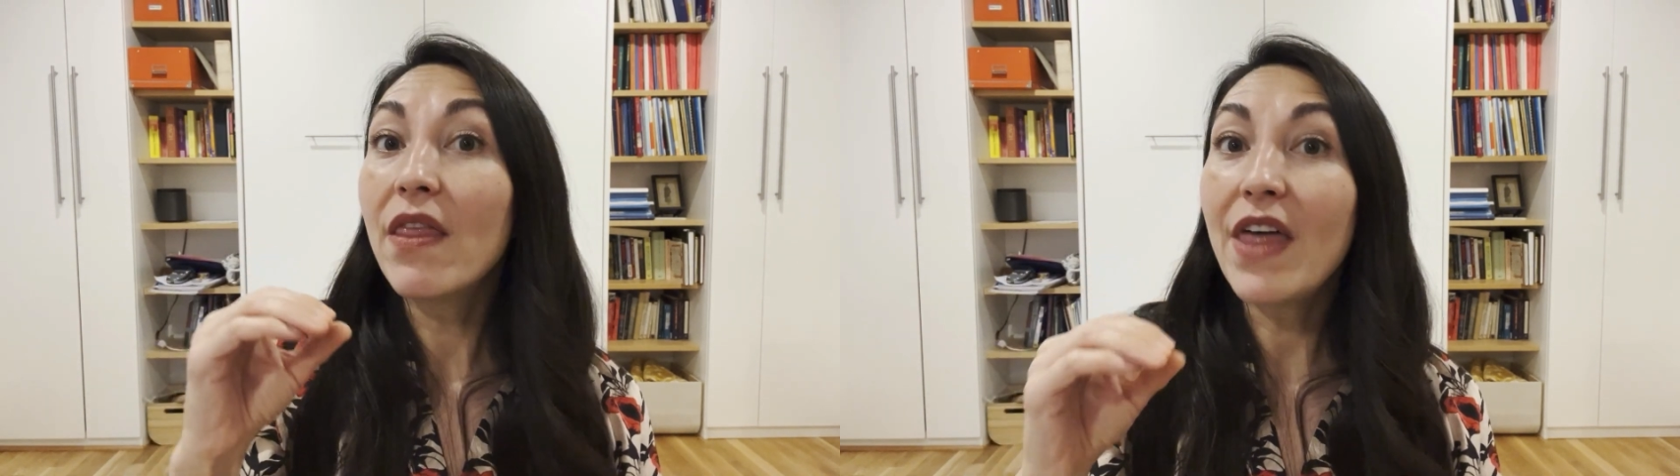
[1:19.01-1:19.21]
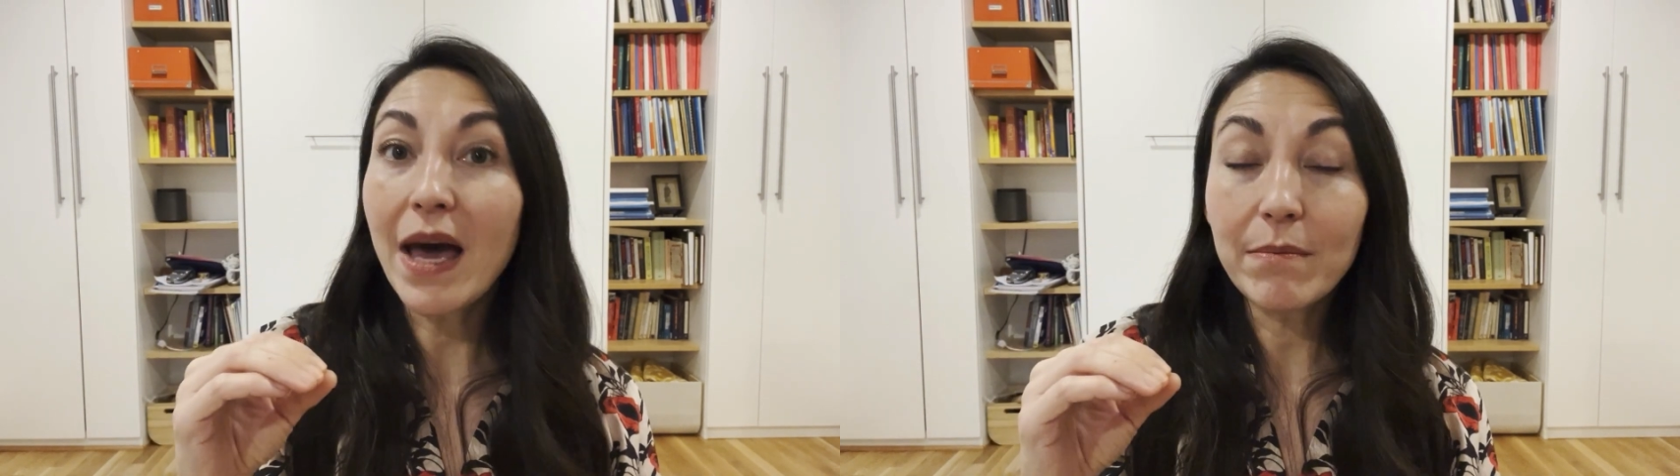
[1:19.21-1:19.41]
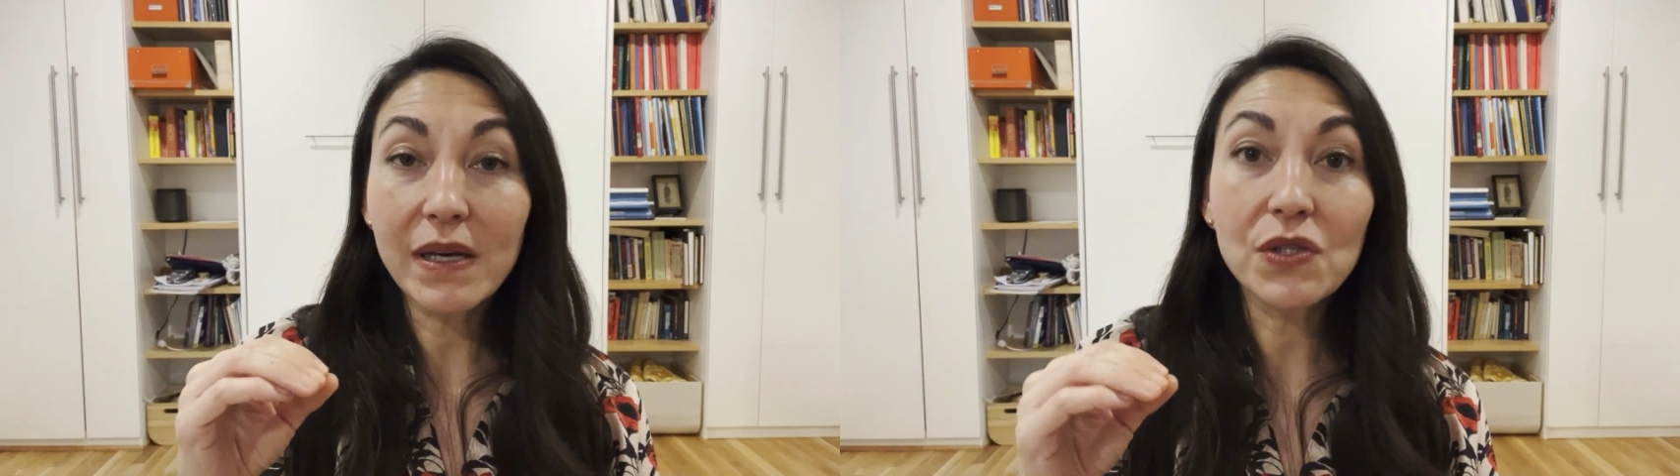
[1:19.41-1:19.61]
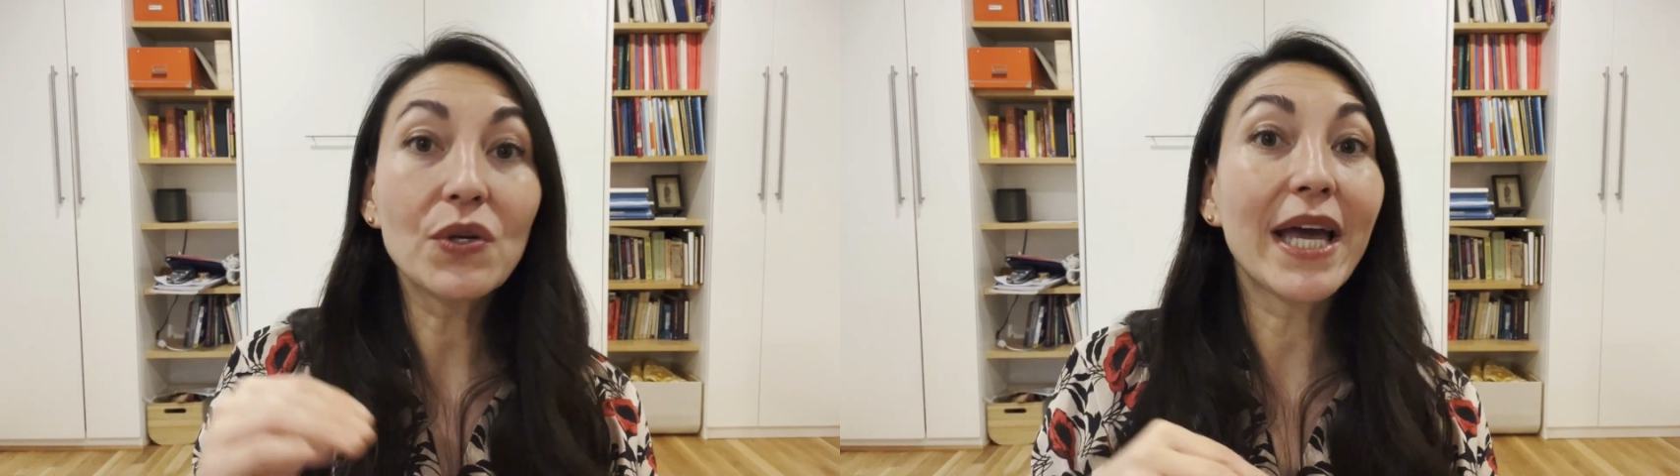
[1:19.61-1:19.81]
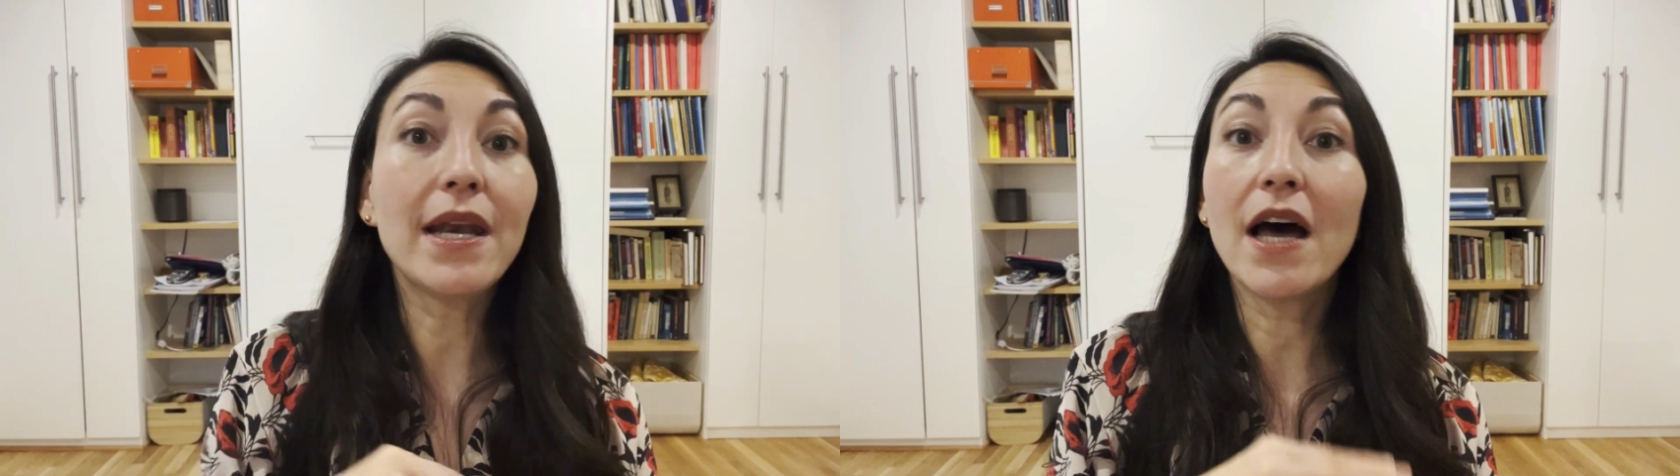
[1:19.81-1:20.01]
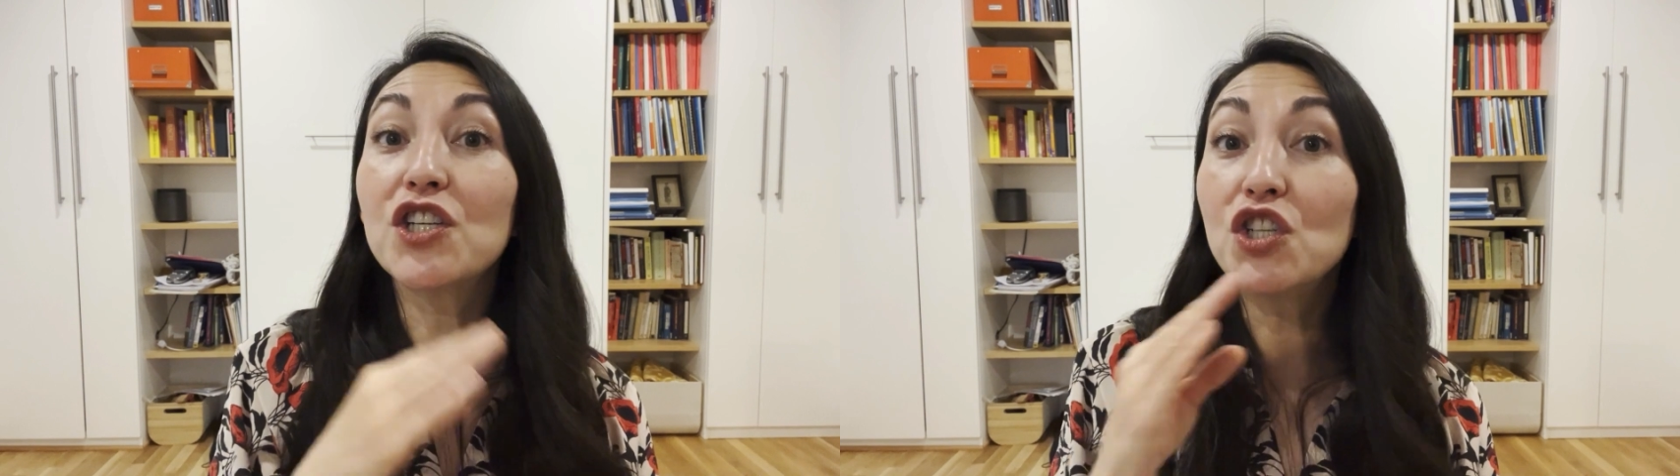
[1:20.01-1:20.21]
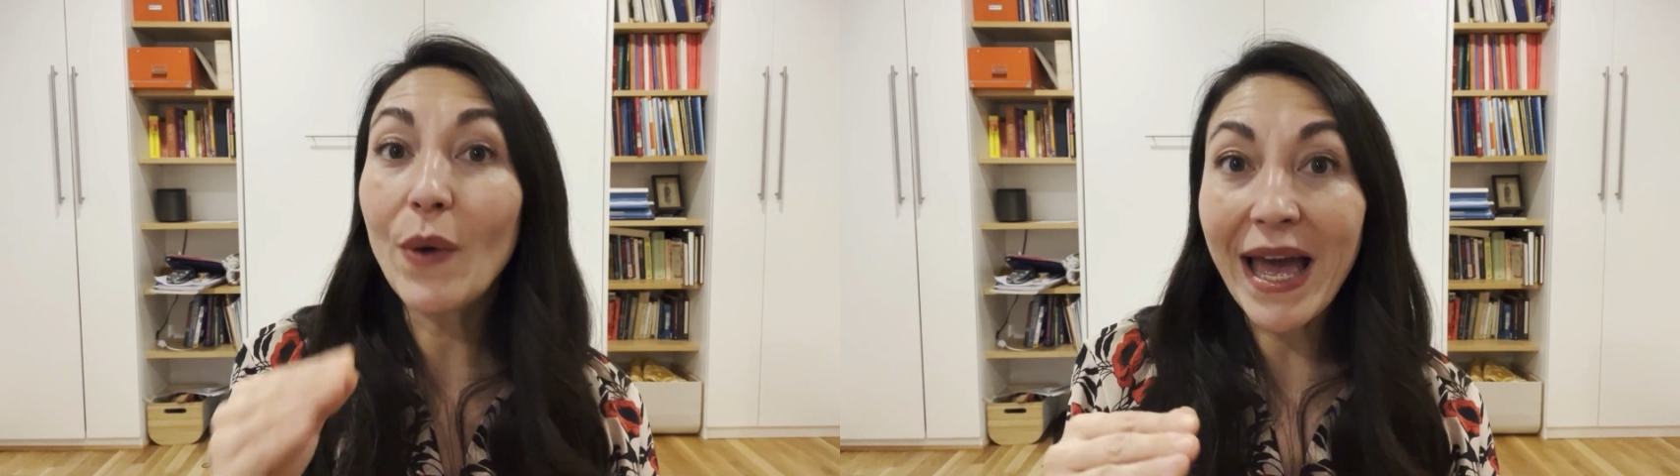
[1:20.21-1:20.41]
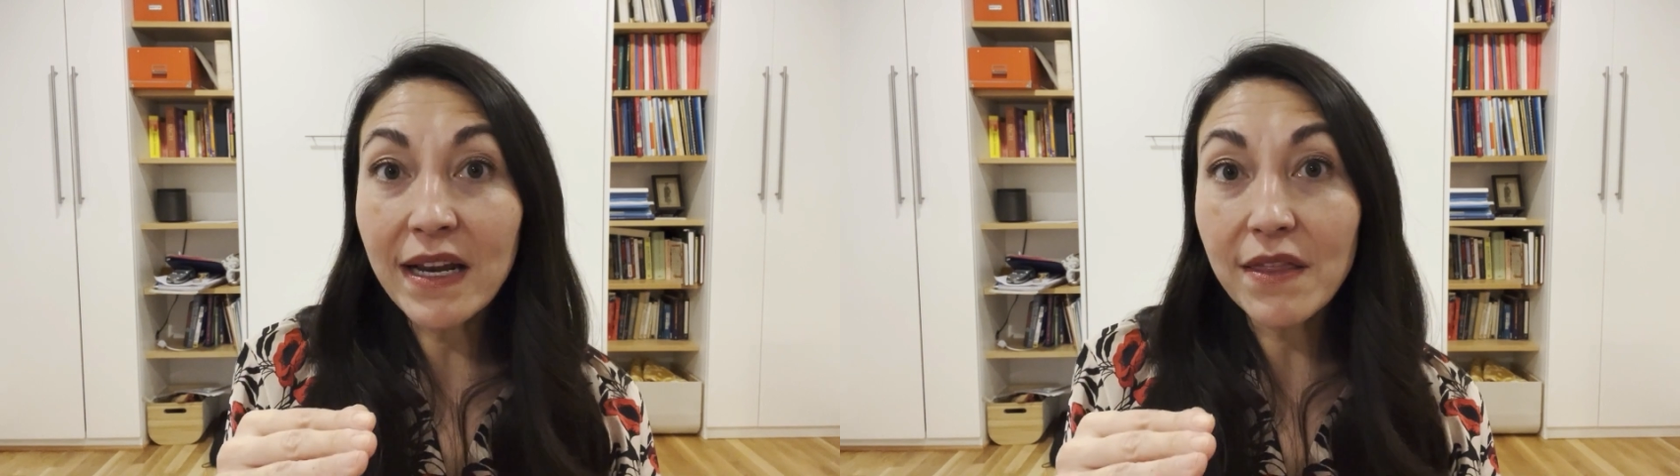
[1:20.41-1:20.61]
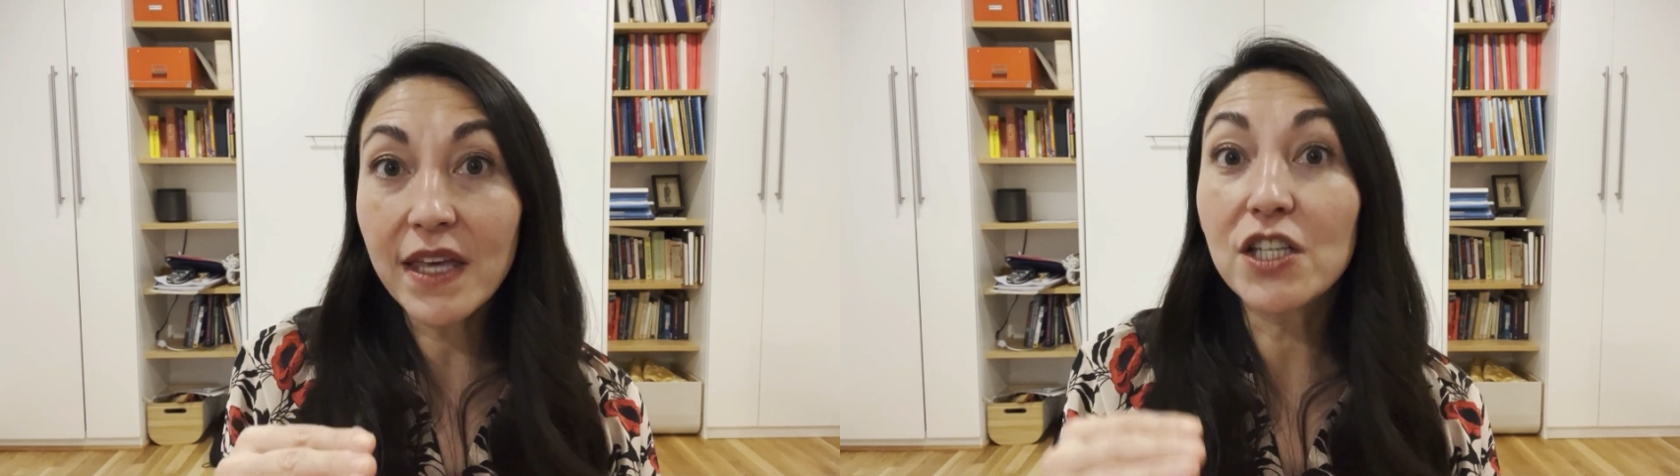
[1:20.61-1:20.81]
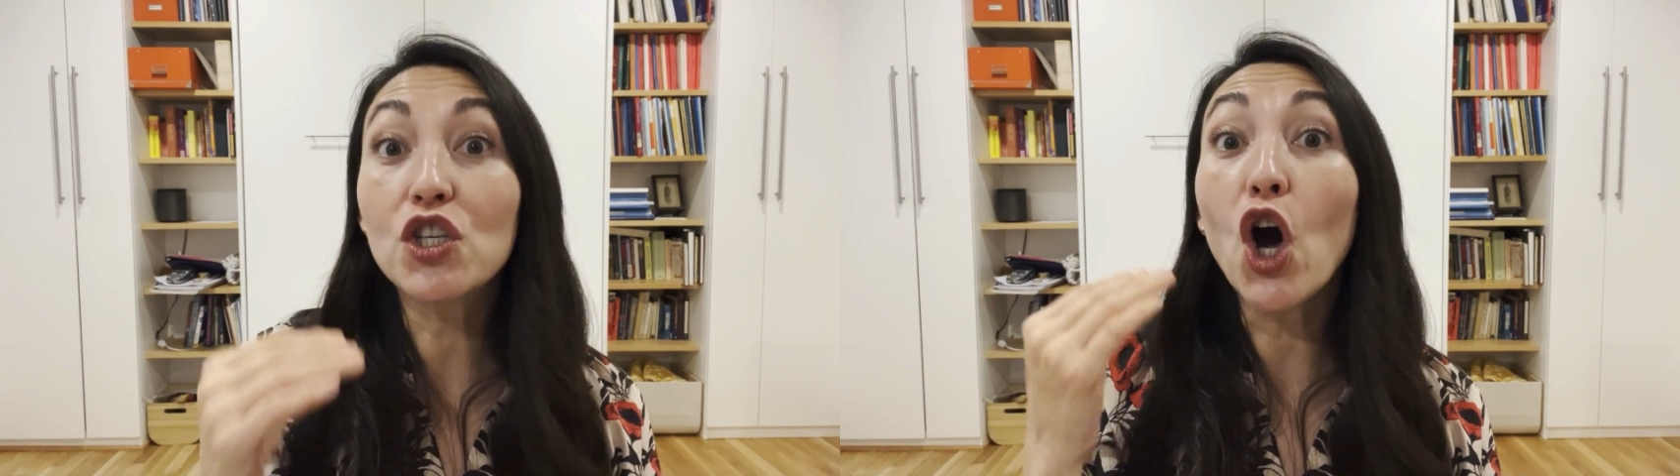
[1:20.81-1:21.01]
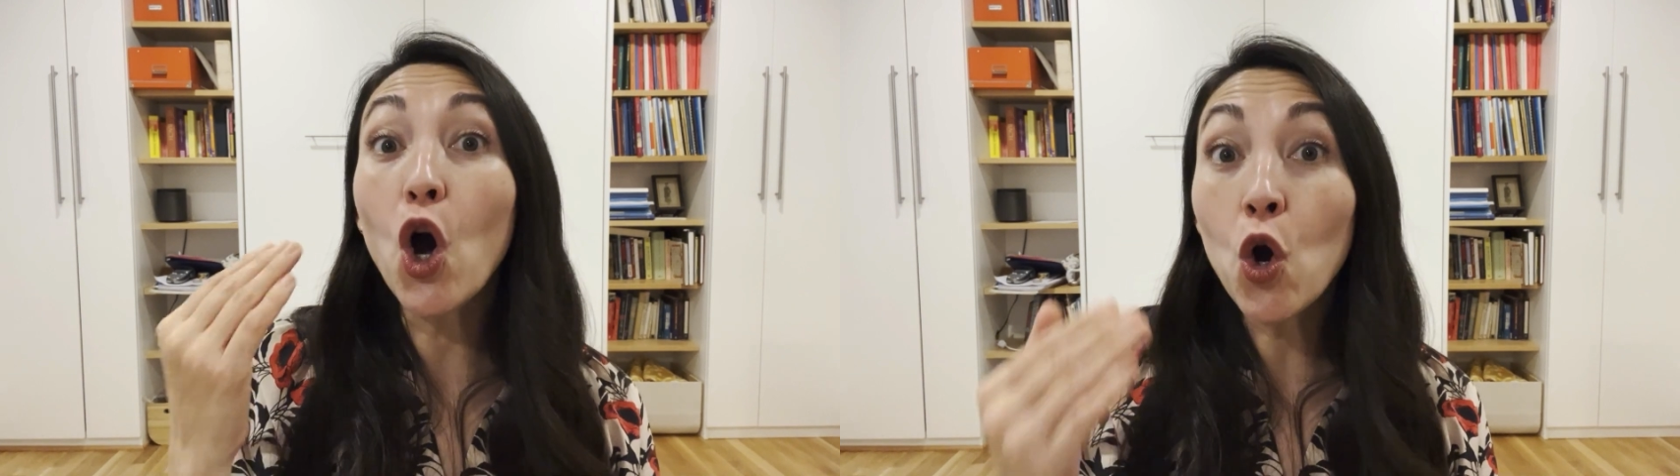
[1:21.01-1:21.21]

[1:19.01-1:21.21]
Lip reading: That muscle cannot do anything to